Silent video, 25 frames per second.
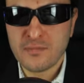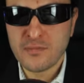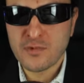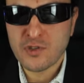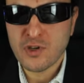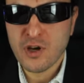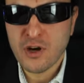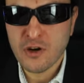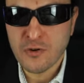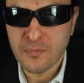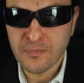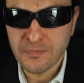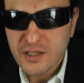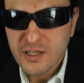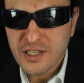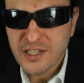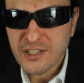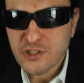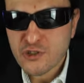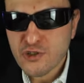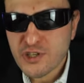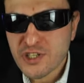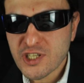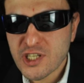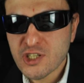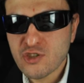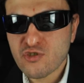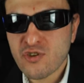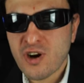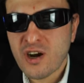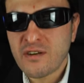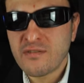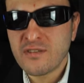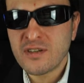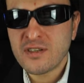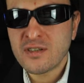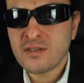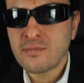So interesting
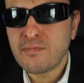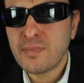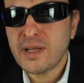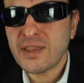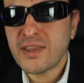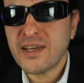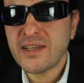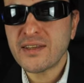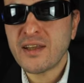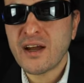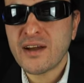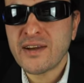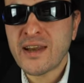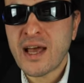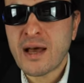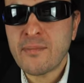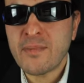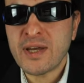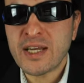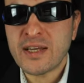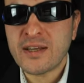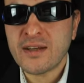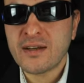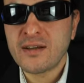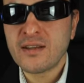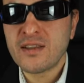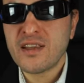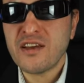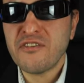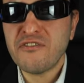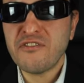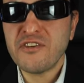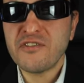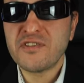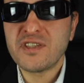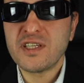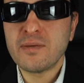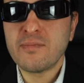drivers, but they're dynamic. They're
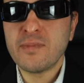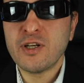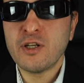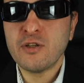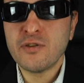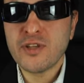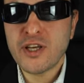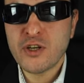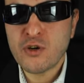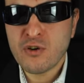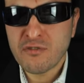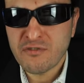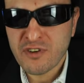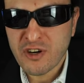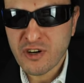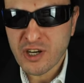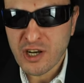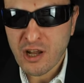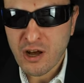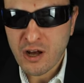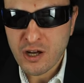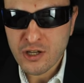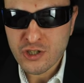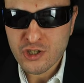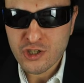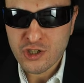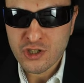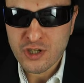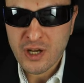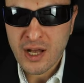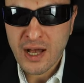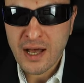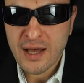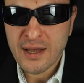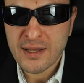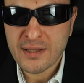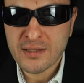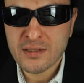50 mil, they're not very large,
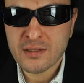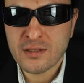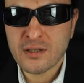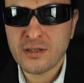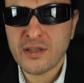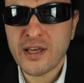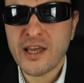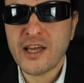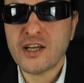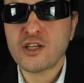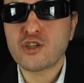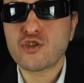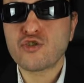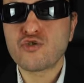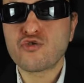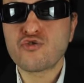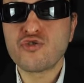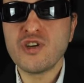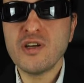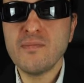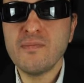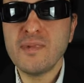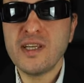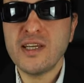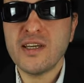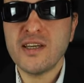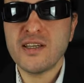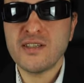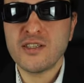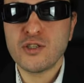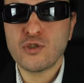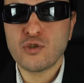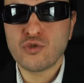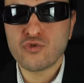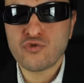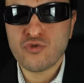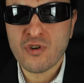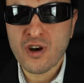and they're extremely easy
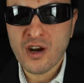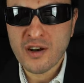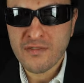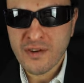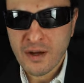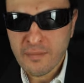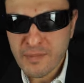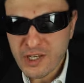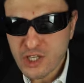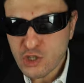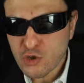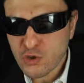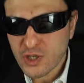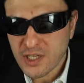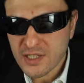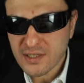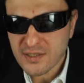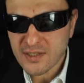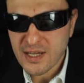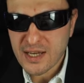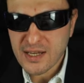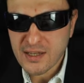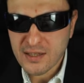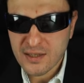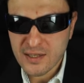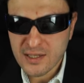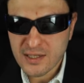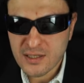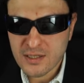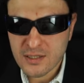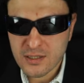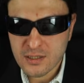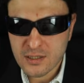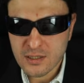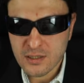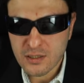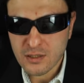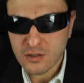to drive. I mean, you can take
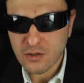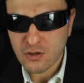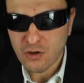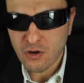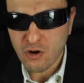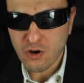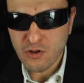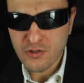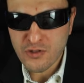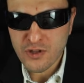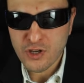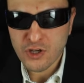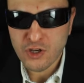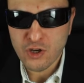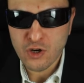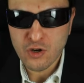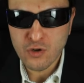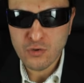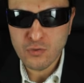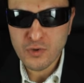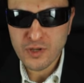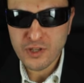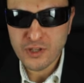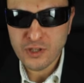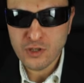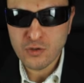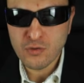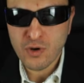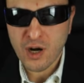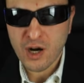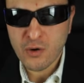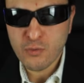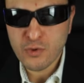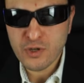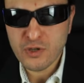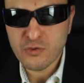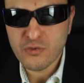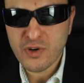this on the go with you. I
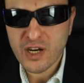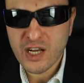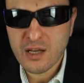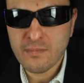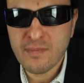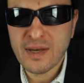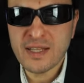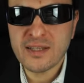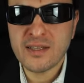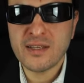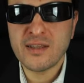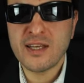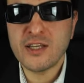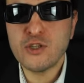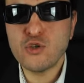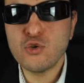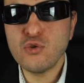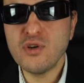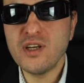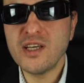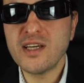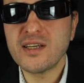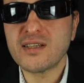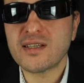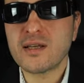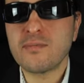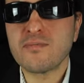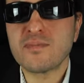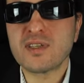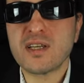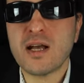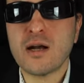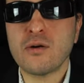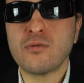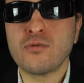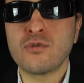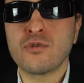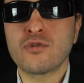wouldn't recommend it. They do leak some
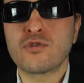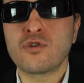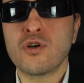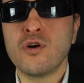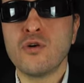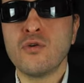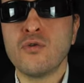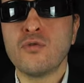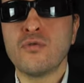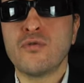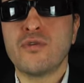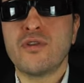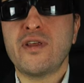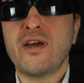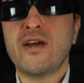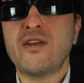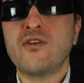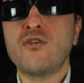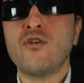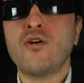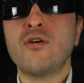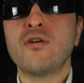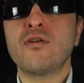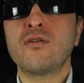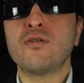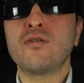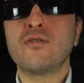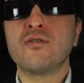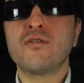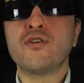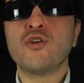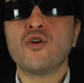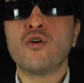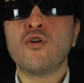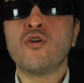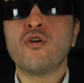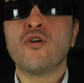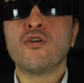sound, so they're not
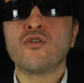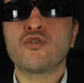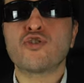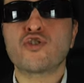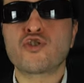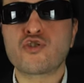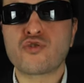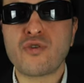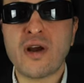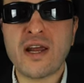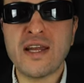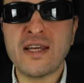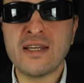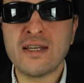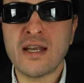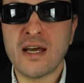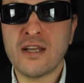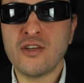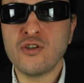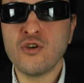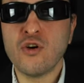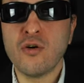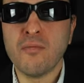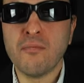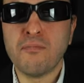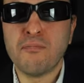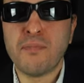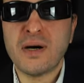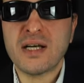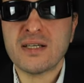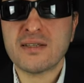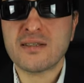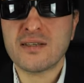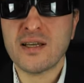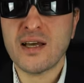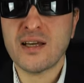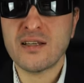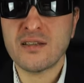your train and your
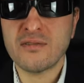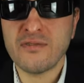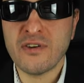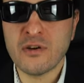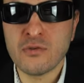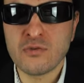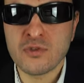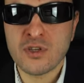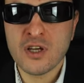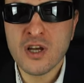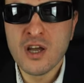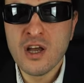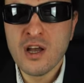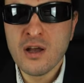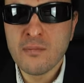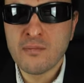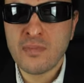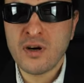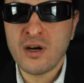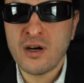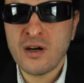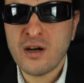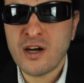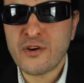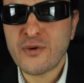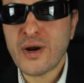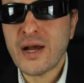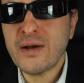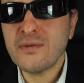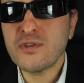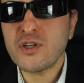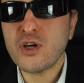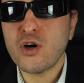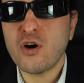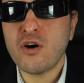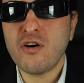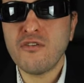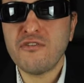bus headphones. But around
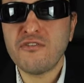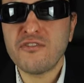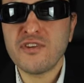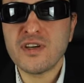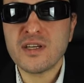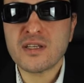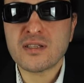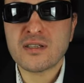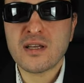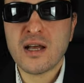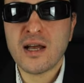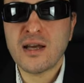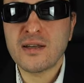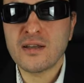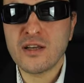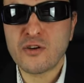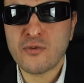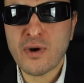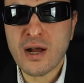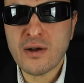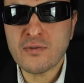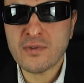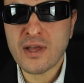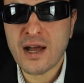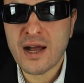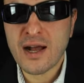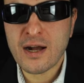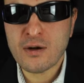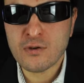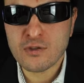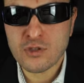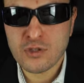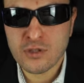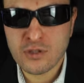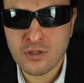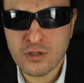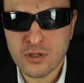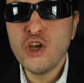the office and around the
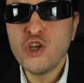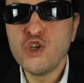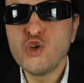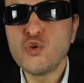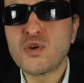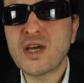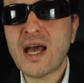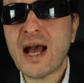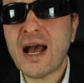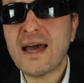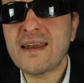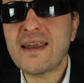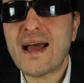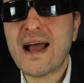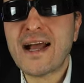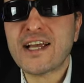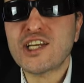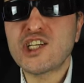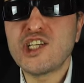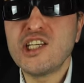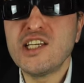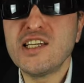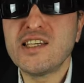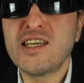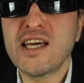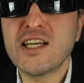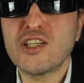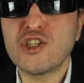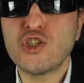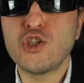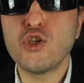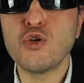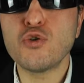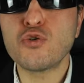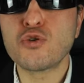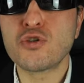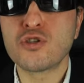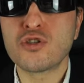house, you can actually get
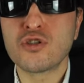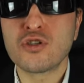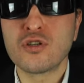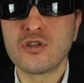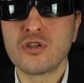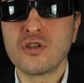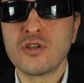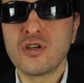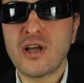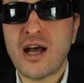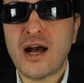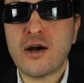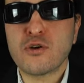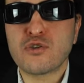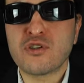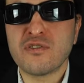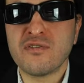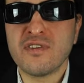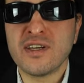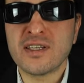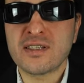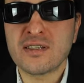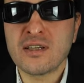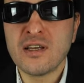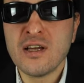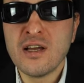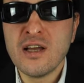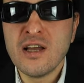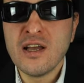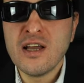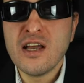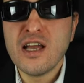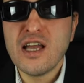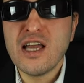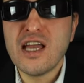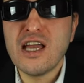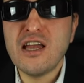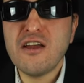use out of it
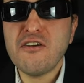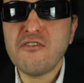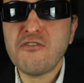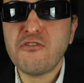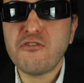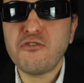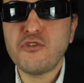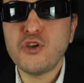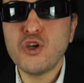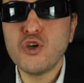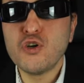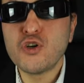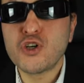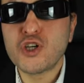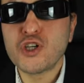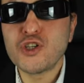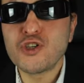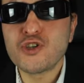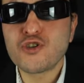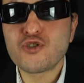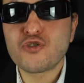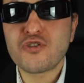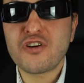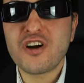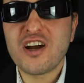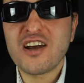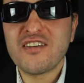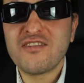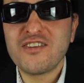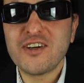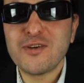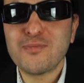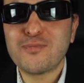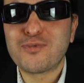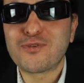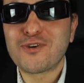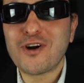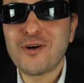if you can drive
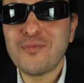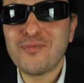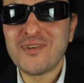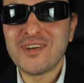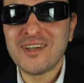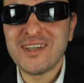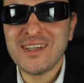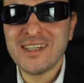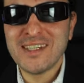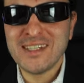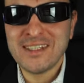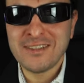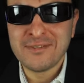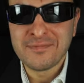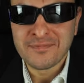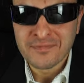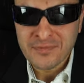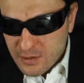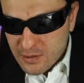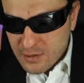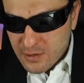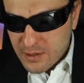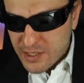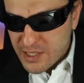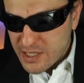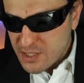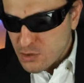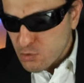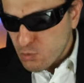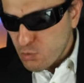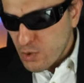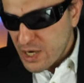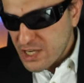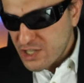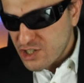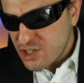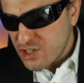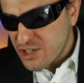it properly. These
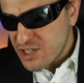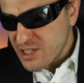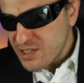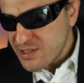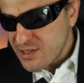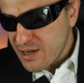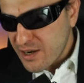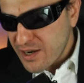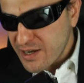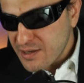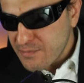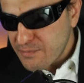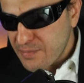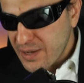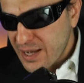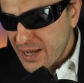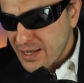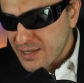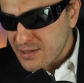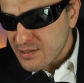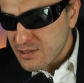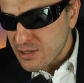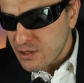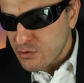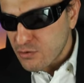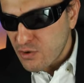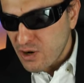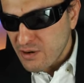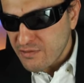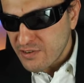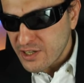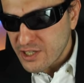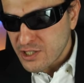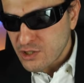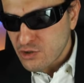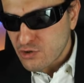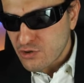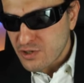wedge design pads are rather
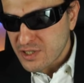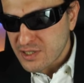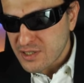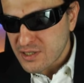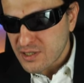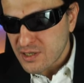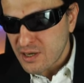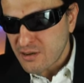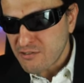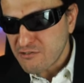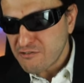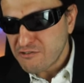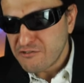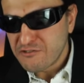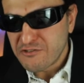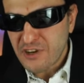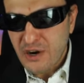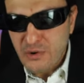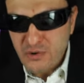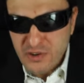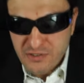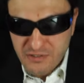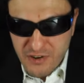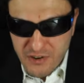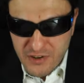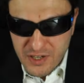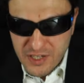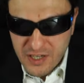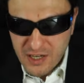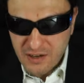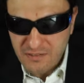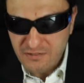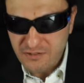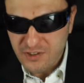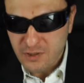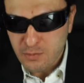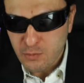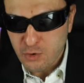interesting and very, very
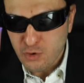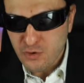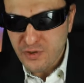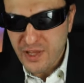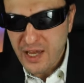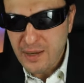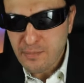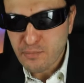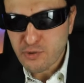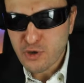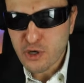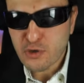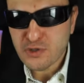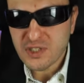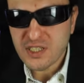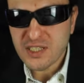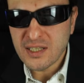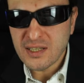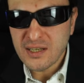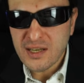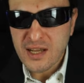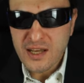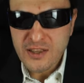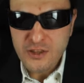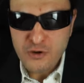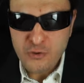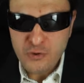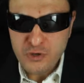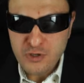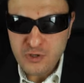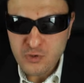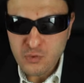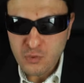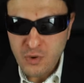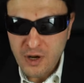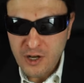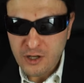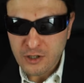comfortable. They're protein leather
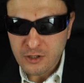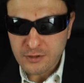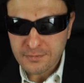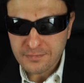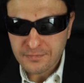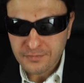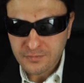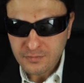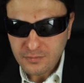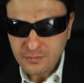as well.